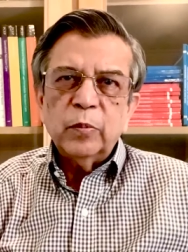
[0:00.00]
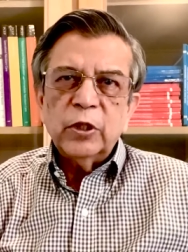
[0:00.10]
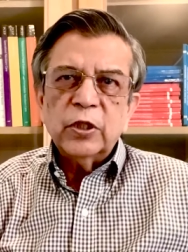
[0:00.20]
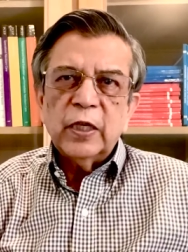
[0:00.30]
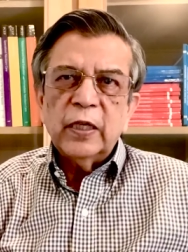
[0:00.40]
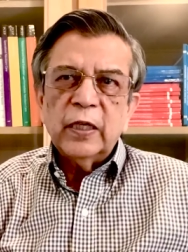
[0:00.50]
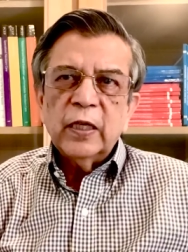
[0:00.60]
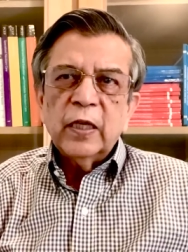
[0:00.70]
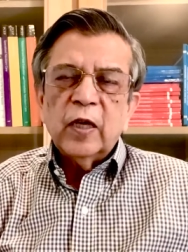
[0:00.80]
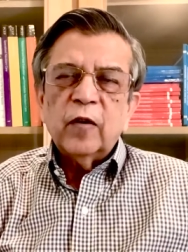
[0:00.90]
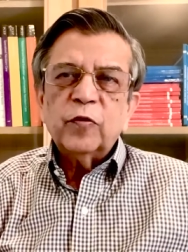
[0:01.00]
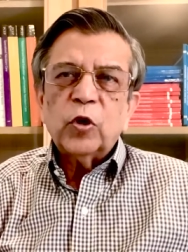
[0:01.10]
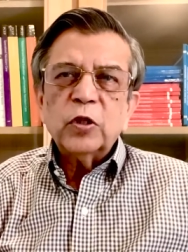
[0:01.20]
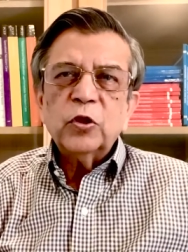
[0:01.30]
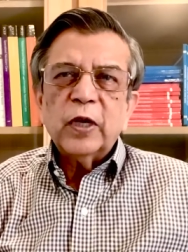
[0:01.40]
seen. Of
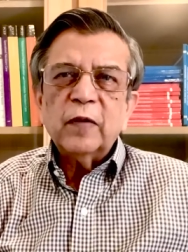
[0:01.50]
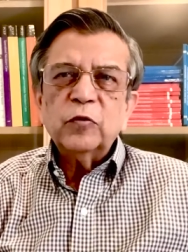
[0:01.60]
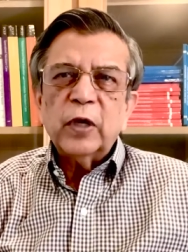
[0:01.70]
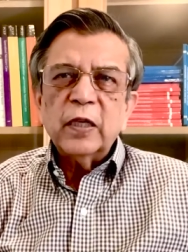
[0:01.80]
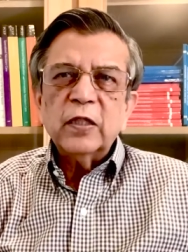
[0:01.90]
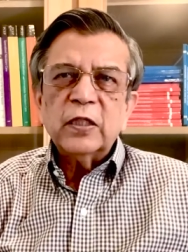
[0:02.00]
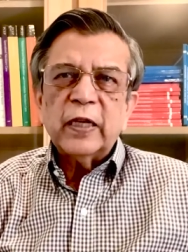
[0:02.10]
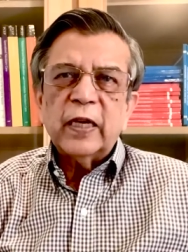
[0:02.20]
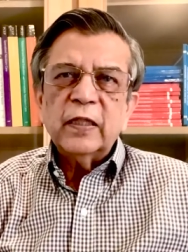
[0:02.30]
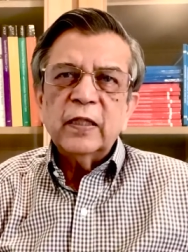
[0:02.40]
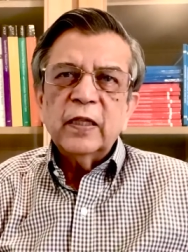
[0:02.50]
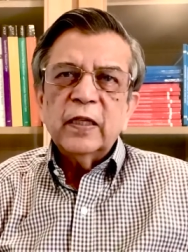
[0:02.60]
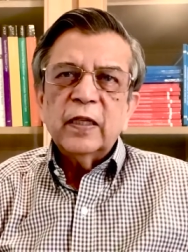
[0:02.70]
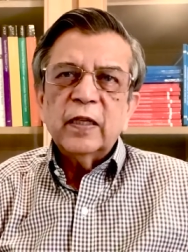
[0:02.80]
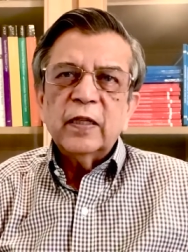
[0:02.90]
course, you have to understand
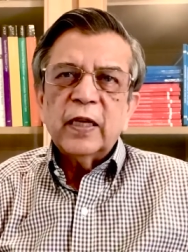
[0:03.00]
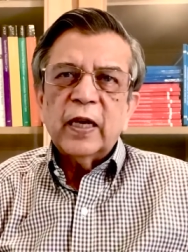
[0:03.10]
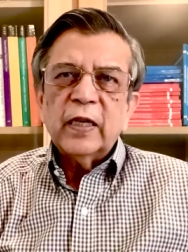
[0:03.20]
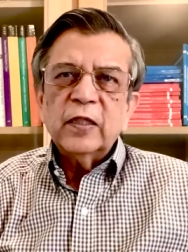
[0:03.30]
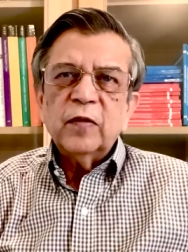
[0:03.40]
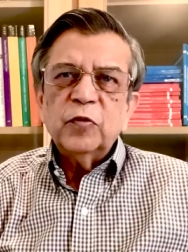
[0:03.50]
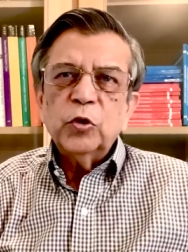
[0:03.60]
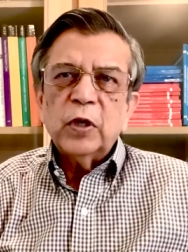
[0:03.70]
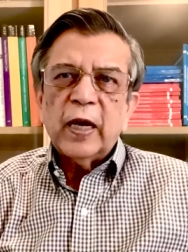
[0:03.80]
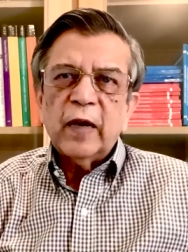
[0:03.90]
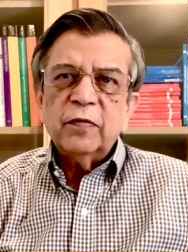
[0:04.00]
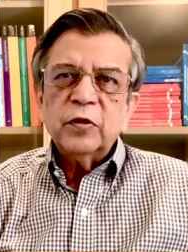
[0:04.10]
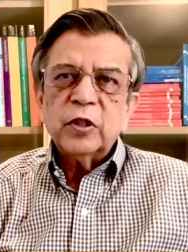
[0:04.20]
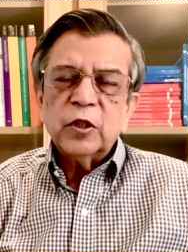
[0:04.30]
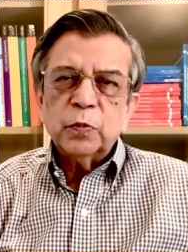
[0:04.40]
that if you have
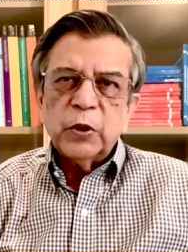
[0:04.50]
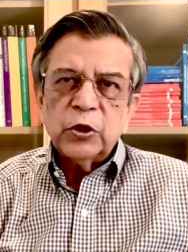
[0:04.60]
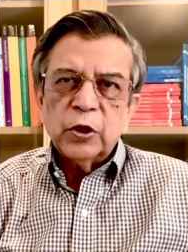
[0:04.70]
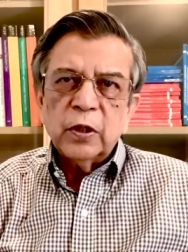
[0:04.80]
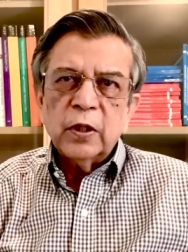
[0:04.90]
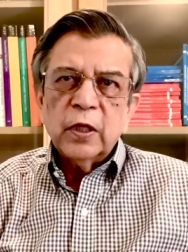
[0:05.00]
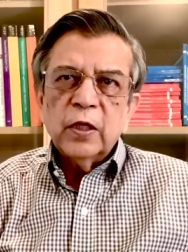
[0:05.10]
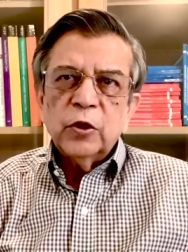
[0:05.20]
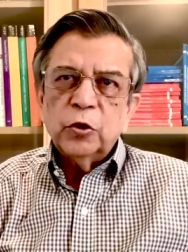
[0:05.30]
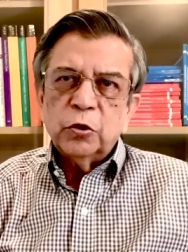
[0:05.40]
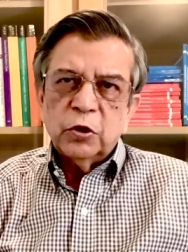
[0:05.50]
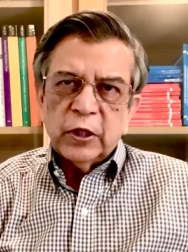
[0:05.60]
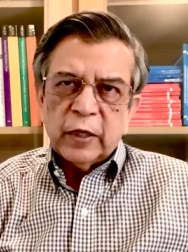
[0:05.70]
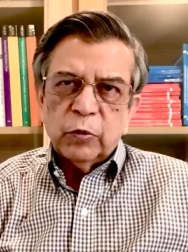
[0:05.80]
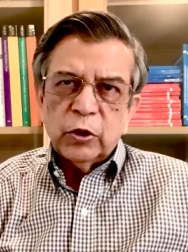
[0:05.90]
suspicion, you should
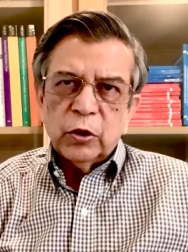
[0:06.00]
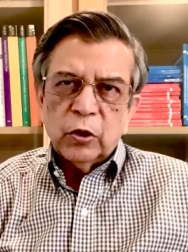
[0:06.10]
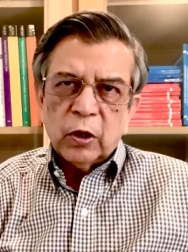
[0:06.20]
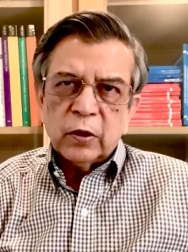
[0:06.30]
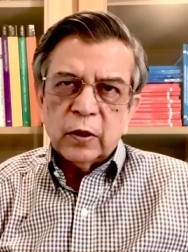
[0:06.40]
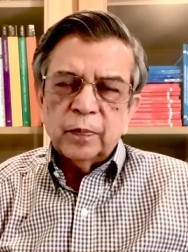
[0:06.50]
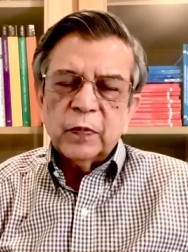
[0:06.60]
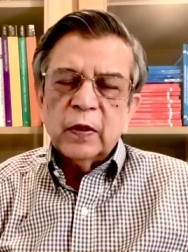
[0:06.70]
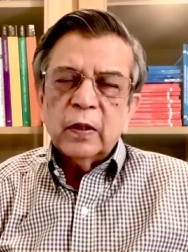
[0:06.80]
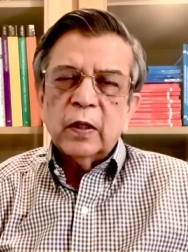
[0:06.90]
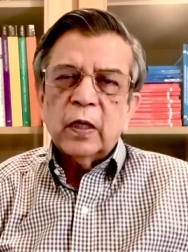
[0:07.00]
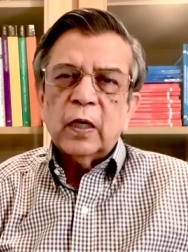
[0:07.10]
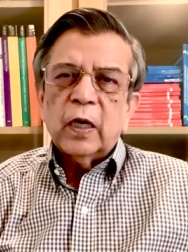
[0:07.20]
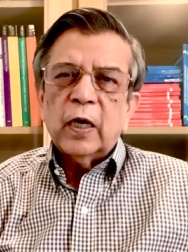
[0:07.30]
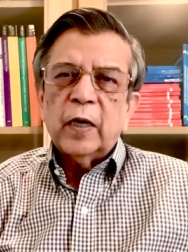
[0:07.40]
check with your doctor.
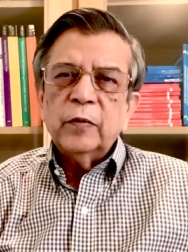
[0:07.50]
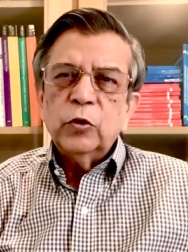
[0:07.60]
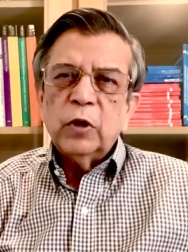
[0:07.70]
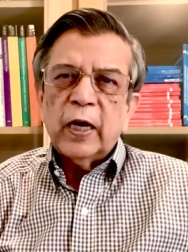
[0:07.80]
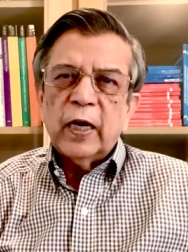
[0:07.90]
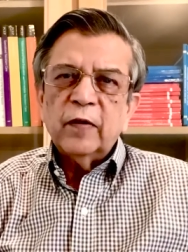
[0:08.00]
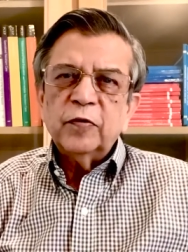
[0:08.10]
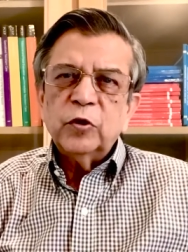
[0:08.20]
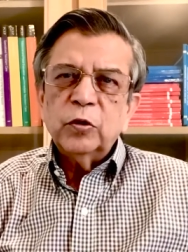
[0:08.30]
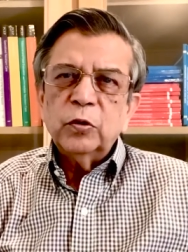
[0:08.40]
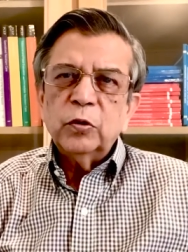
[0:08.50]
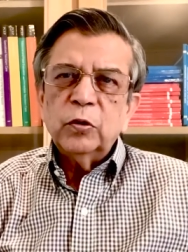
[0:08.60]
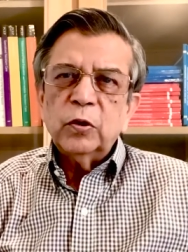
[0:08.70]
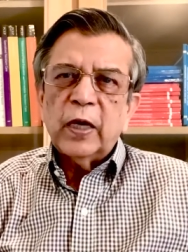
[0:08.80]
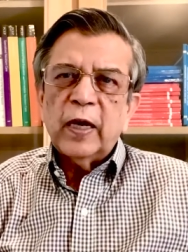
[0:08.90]
You have
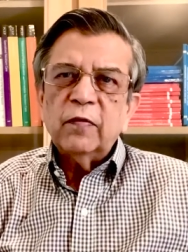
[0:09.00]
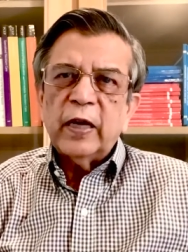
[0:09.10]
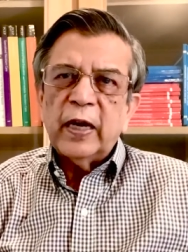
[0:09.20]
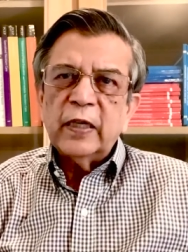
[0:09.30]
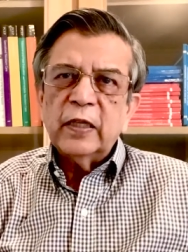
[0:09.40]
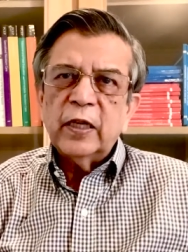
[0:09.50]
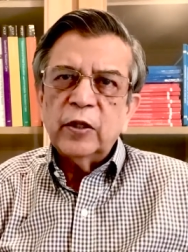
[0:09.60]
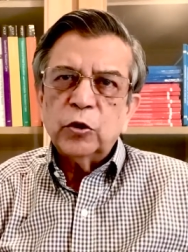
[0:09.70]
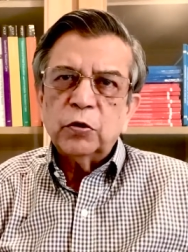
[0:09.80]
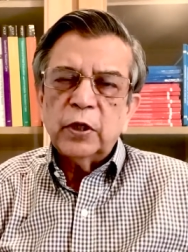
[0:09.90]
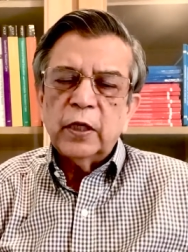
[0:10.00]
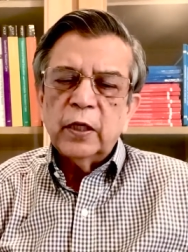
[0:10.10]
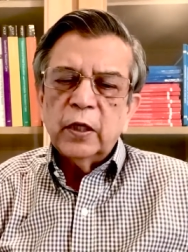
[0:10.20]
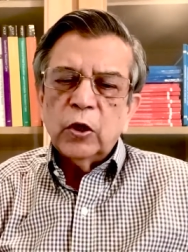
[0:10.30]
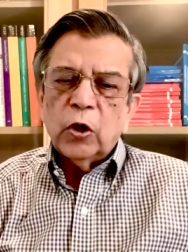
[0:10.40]
to have had a history
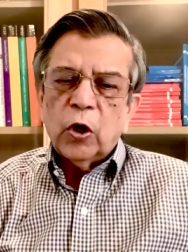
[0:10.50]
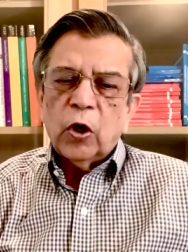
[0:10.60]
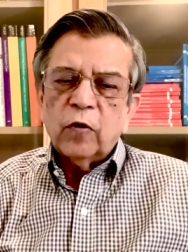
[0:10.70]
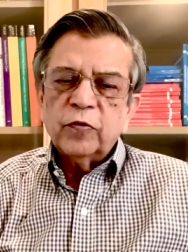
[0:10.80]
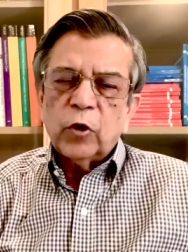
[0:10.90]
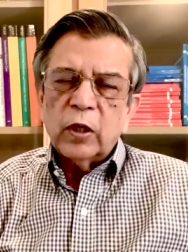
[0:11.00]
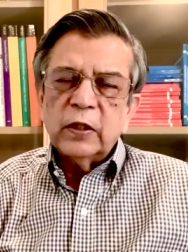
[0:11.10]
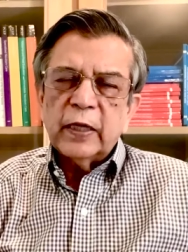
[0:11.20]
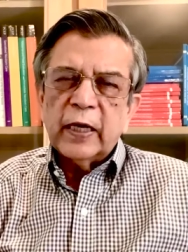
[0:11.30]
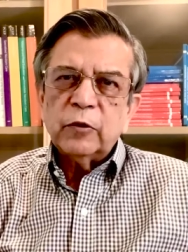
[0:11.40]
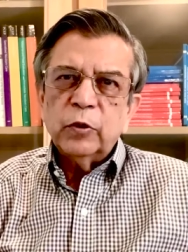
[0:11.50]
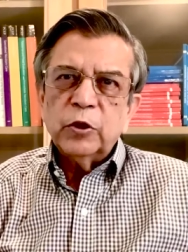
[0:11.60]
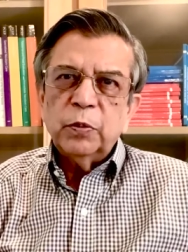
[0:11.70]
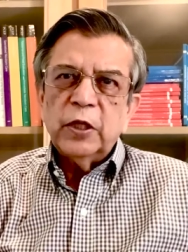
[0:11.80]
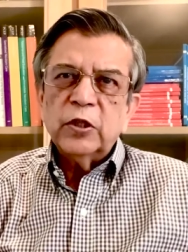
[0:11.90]
of contact, which
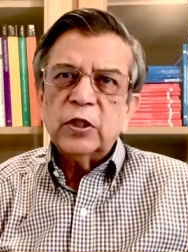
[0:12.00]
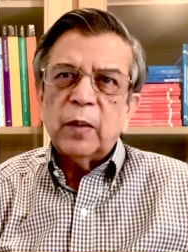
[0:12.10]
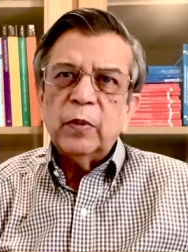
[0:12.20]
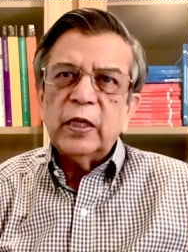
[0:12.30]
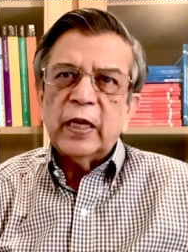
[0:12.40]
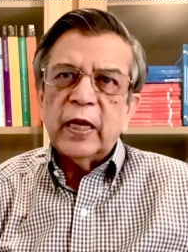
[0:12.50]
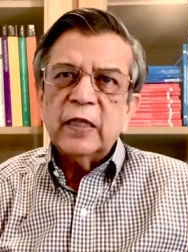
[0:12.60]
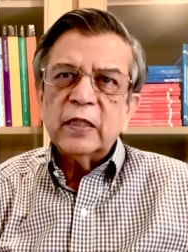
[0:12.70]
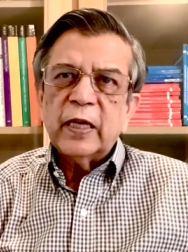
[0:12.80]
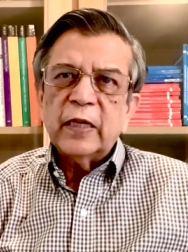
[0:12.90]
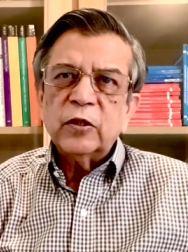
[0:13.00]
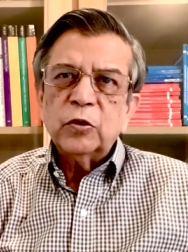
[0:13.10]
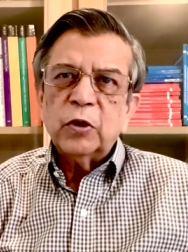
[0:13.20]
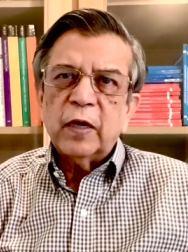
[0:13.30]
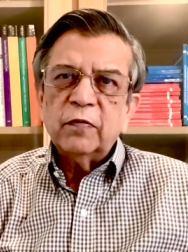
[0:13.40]
means somebody else has to
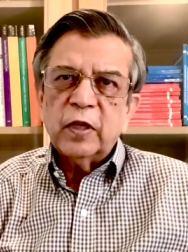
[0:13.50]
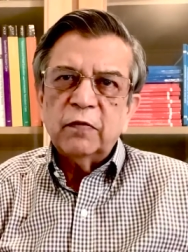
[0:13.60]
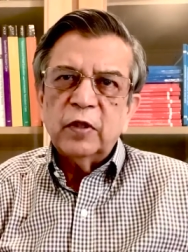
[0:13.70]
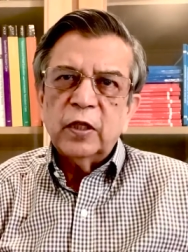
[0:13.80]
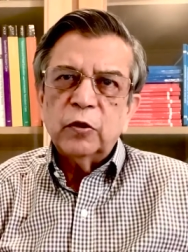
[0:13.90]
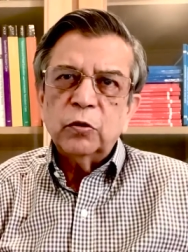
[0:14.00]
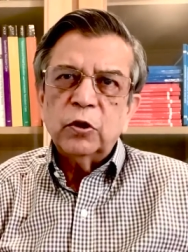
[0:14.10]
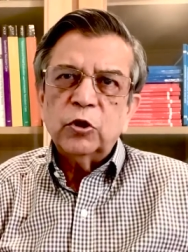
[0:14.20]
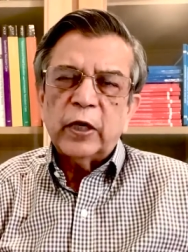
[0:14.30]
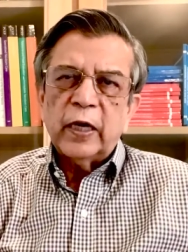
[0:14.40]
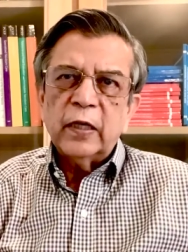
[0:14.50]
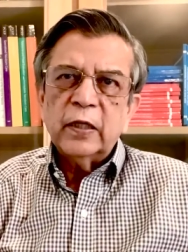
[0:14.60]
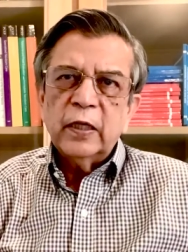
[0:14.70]
have given it to the child,